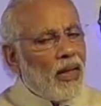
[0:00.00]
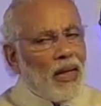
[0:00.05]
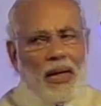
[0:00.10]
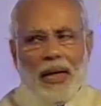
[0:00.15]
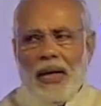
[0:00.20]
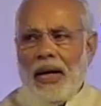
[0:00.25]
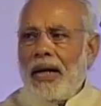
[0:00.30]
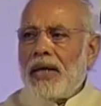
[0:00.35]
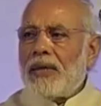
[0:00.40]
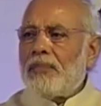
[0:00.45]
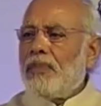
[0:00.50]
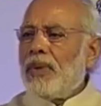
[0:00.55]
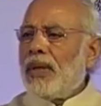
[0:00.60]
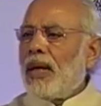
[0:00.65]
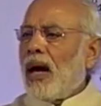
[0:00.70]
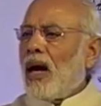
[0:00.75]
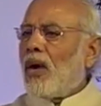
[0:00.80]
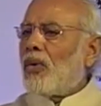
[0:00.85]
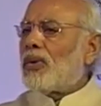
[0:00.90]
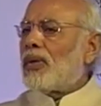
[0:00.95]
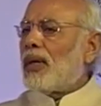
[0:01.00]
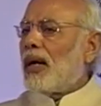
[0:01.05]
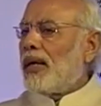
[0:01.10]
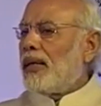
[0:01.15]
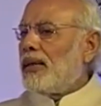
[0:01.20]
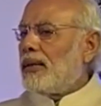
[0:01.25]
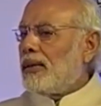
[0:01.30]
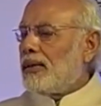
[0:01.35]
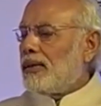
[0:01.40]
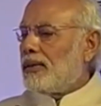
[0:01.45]
Let me
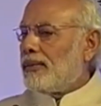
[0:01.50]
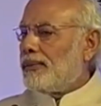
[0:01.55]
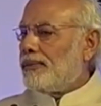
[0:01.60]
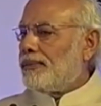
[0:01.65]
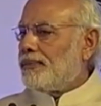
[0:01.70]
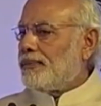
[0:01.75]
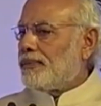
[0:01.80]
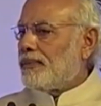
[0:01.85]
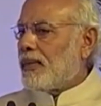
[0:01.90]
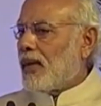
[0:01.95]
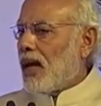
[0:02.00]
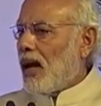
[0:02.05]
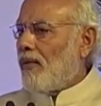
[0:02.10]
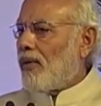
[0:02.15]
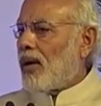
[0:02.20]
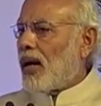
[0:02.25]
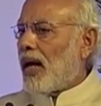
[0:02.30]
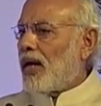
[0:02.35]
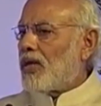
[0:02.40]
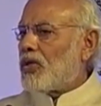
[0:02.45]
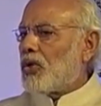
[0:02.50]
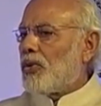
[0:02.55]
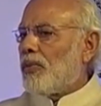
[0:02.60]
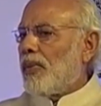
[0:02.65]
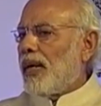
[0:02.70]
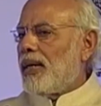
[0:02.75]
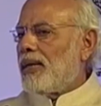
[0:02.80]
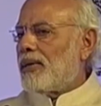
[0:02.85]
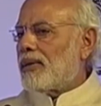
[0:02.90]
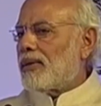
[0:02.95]
outline our
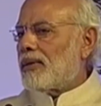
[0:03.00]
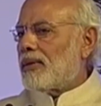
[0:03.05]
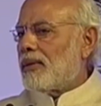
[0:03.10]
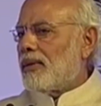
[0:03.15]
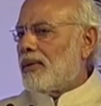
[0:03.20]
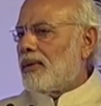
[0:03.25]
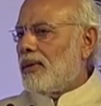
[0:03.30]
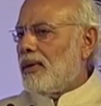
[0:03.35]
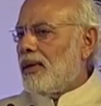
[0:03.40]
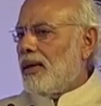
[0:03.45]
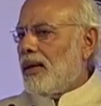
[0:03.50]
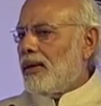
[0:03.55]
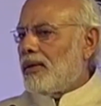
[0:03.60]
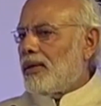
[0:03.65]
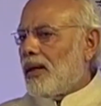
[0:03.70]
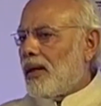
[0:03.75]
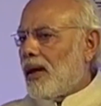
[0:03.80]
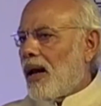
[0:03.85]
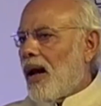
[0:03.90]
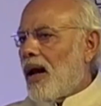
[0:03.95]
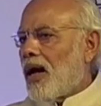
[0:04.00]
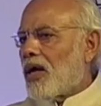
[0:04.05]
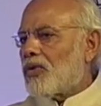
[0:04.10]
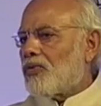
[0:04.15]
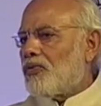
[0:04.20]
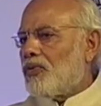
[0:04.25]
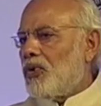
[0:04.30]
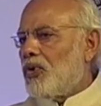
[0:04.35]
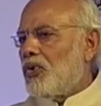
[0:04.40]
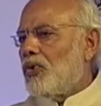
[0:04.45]
achievements in the
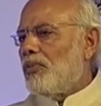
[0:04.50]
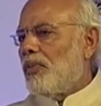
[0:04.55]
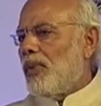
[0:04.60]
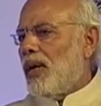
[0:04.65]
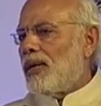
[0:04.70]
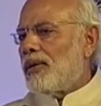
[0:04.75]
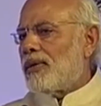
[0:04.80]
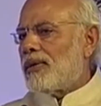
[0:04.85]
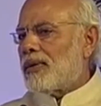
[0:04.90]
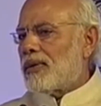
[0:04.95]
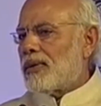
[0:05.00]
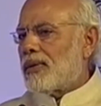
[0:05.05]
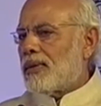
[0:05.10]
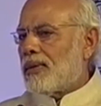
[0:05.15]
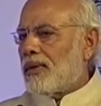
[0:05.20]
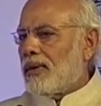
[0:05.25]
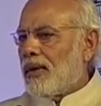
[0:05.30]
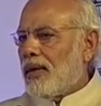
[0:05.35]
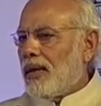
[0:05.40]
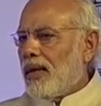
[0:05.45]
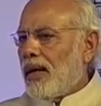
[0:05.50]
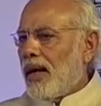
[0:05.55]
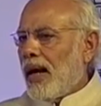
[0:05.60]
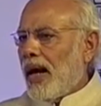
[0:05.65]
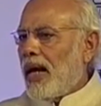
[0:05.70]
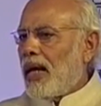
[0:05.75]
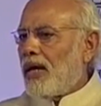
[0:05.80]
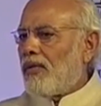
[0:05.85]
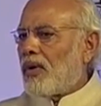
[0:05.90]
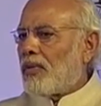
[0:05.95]
last few months
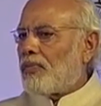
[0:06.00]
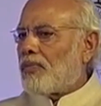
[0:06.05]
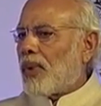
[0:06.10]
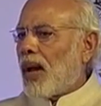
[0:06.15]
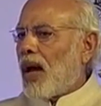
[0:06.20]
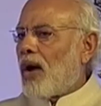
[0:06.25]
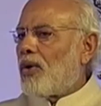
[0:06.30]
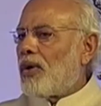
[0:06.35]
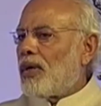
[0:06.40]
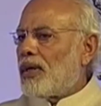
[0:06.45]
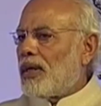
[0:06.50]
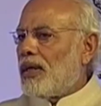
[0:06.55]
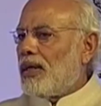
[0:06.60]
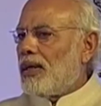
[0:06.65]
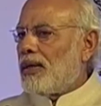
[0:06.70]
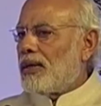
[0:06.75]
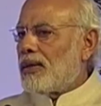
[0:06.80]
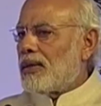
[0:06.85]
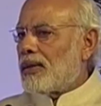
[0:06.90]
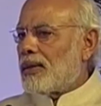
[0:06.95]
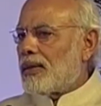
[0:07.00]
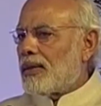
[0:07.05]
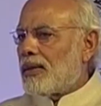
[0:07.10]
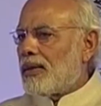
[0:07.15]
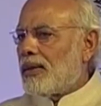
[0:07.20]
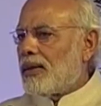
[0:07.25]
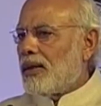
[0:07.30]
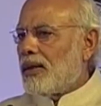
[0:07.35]
and our priorities